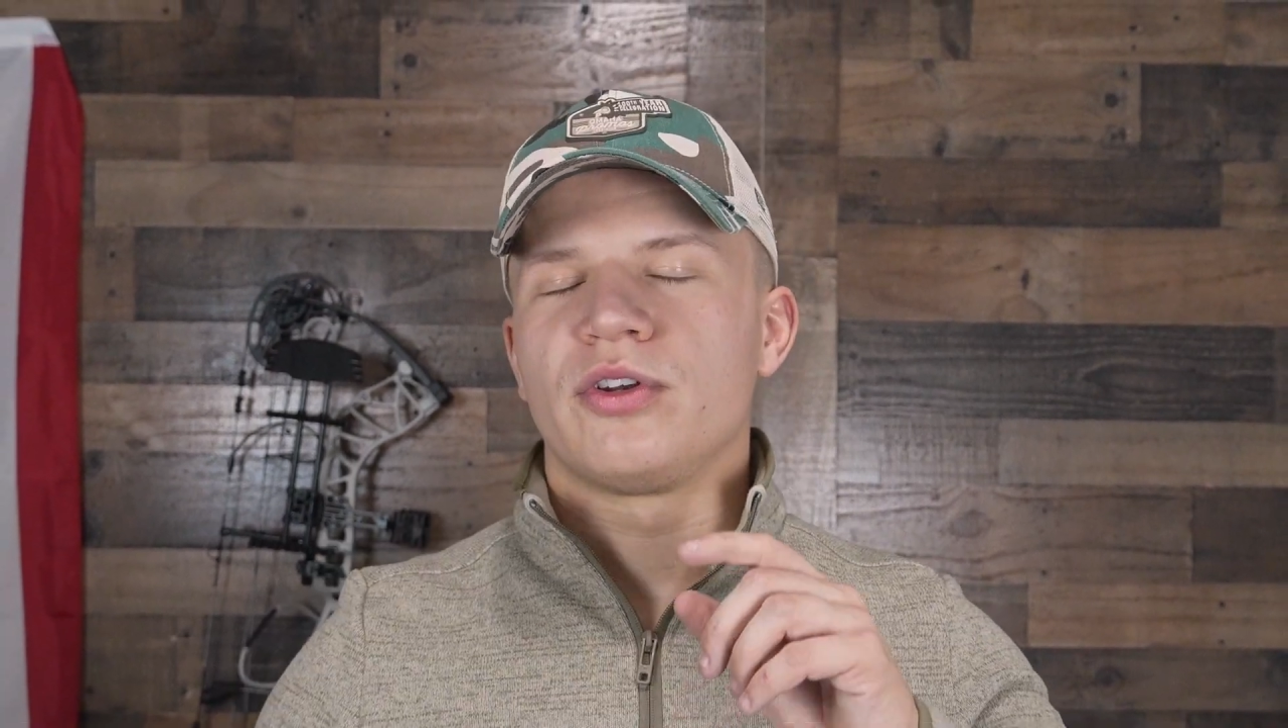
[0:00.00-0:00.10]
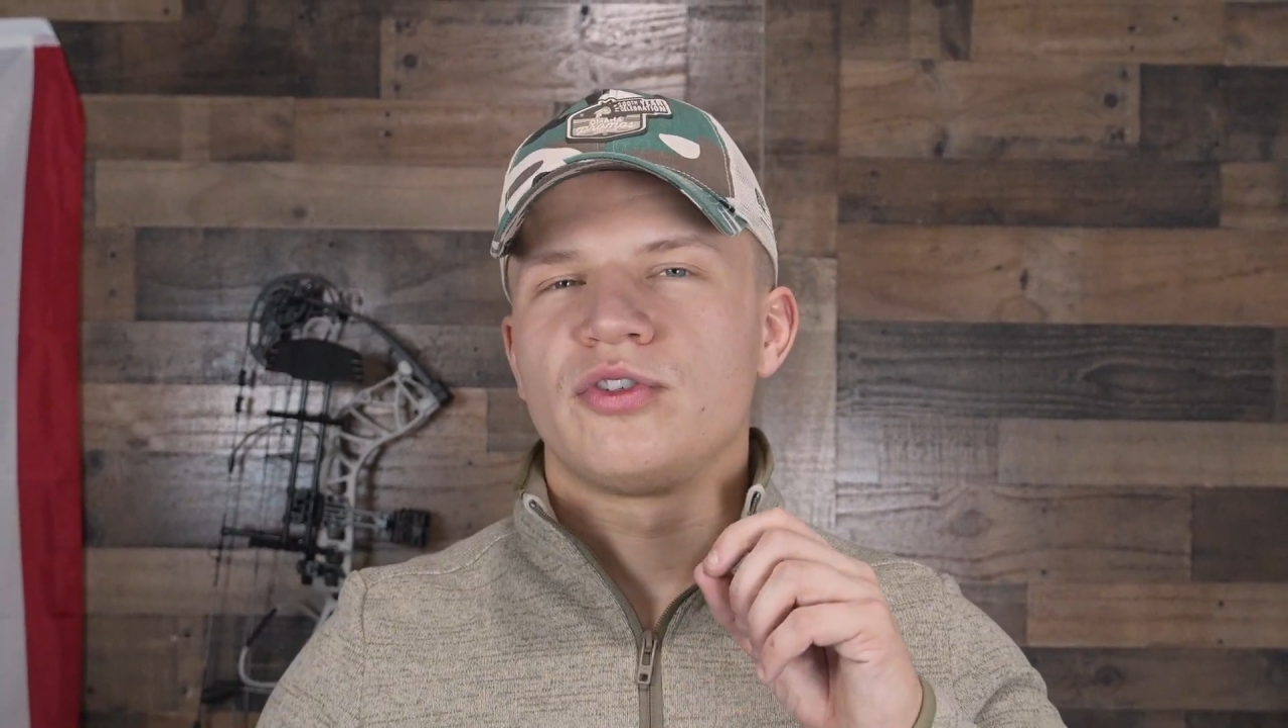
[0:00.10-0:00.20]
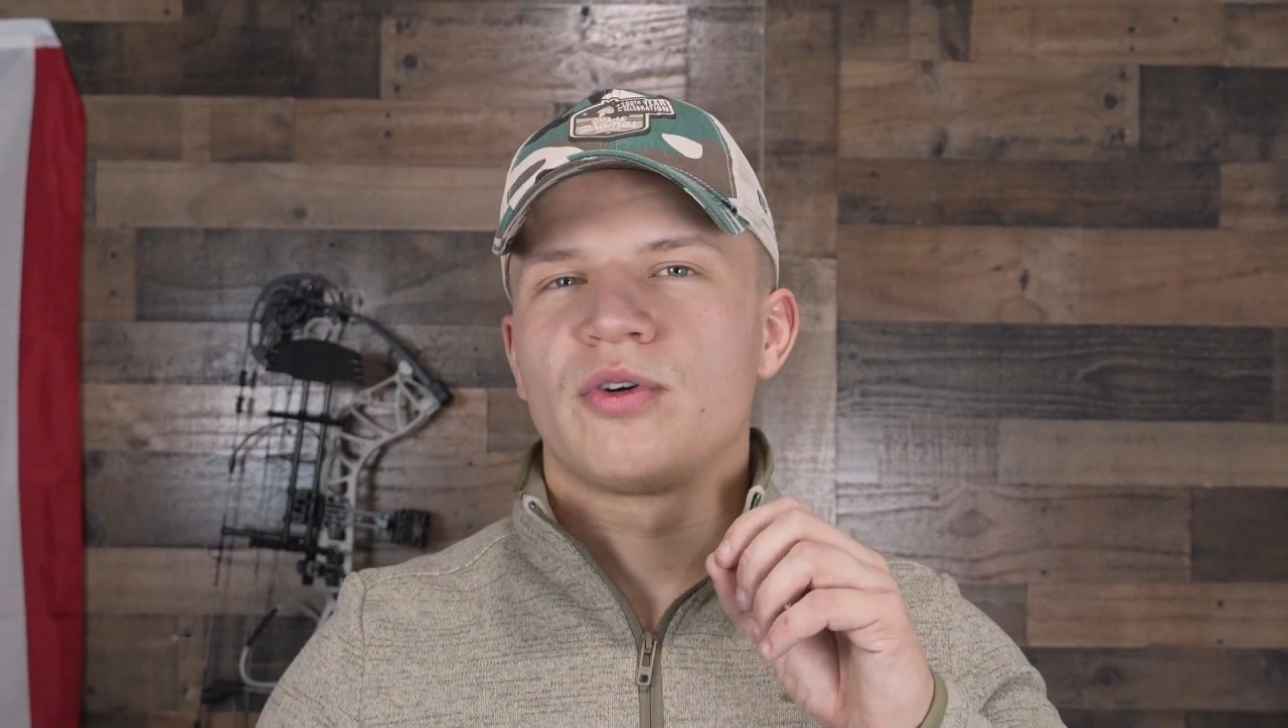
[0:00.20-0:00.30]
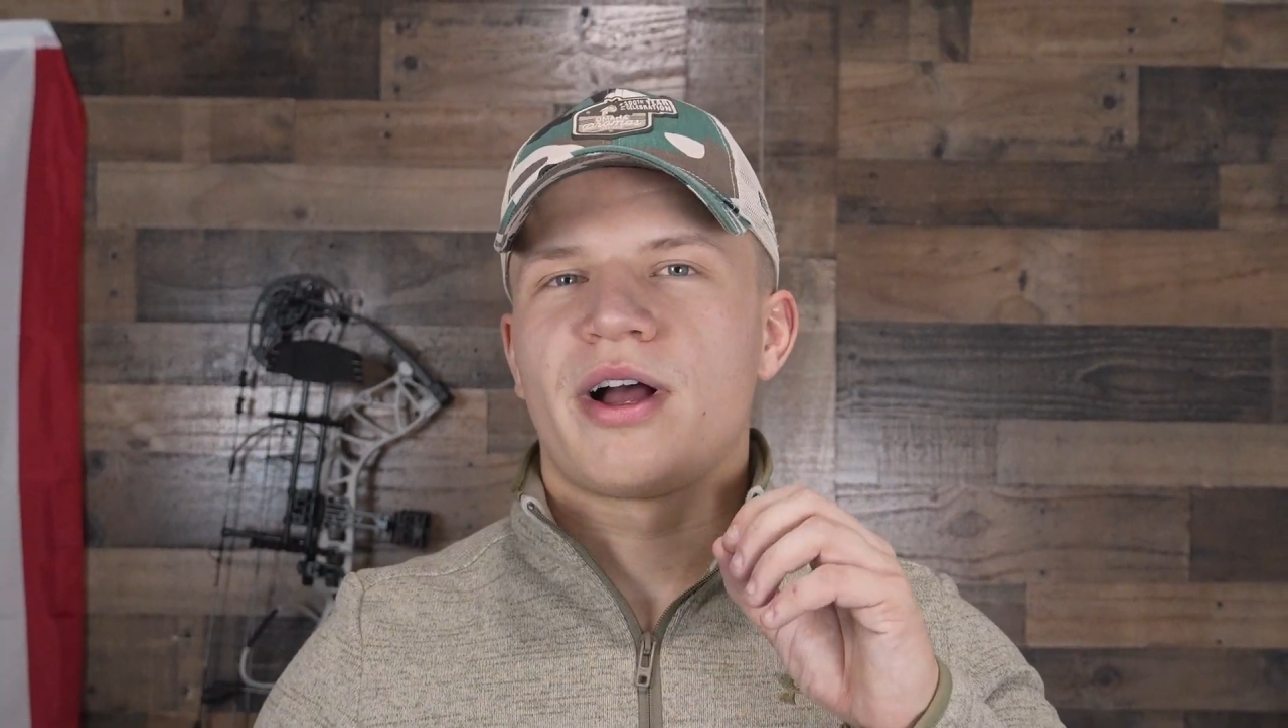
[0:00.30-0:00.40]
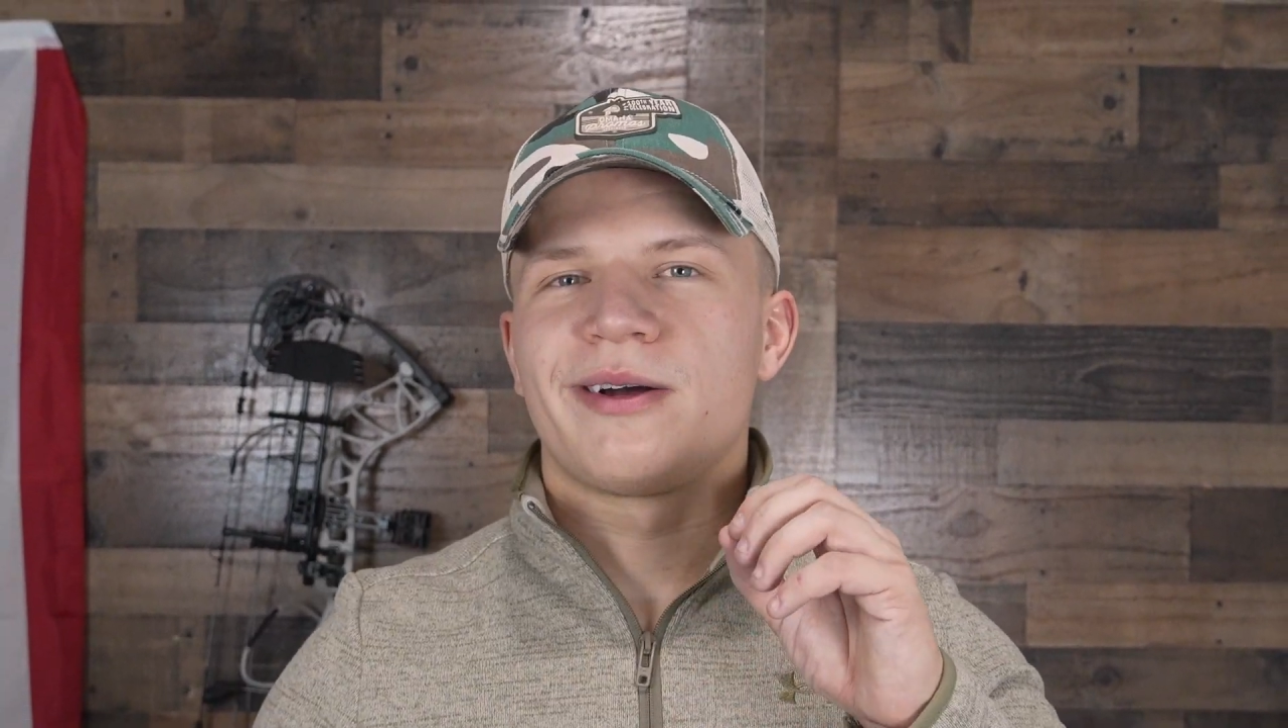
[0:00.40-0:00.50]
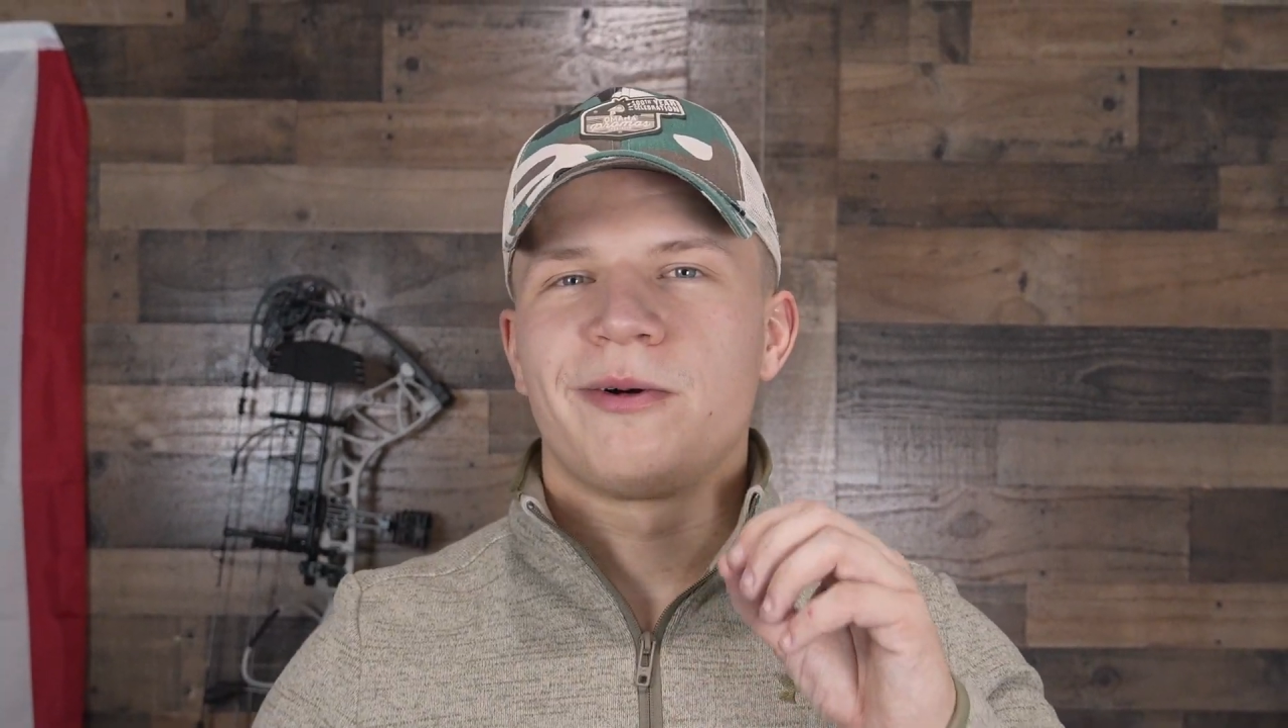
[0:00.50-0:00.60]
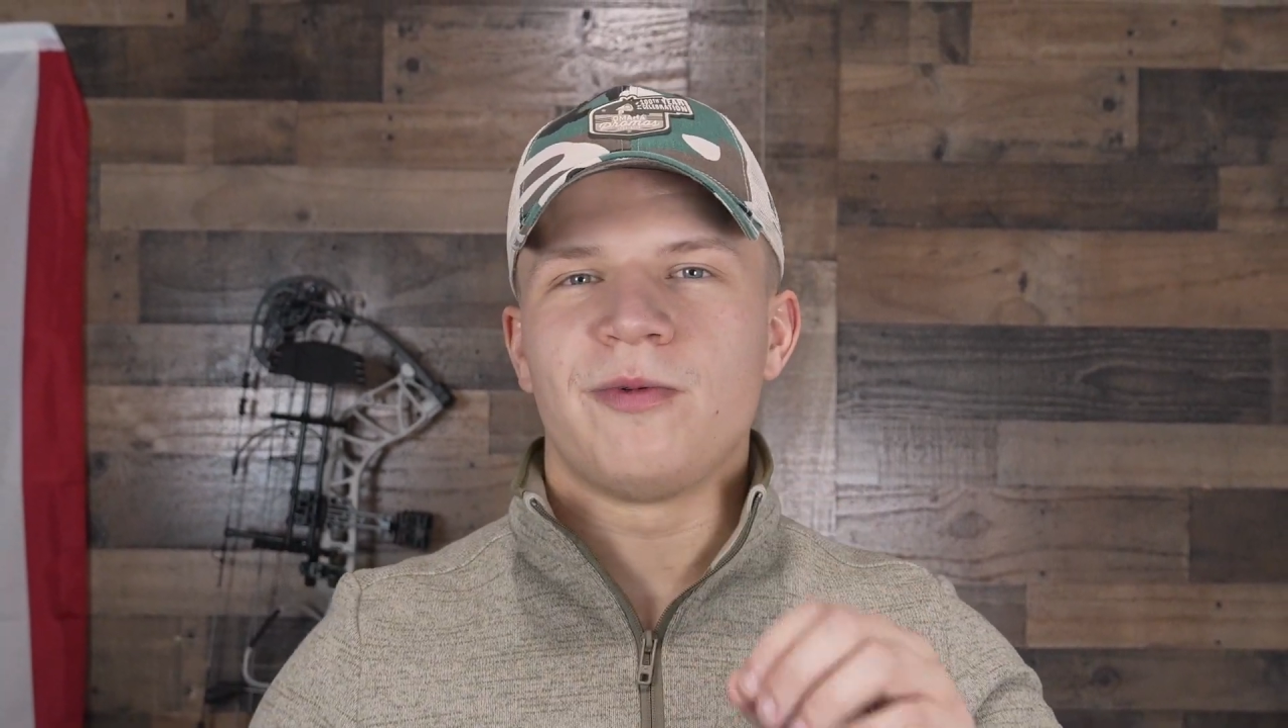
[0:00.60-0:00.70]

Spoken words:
draw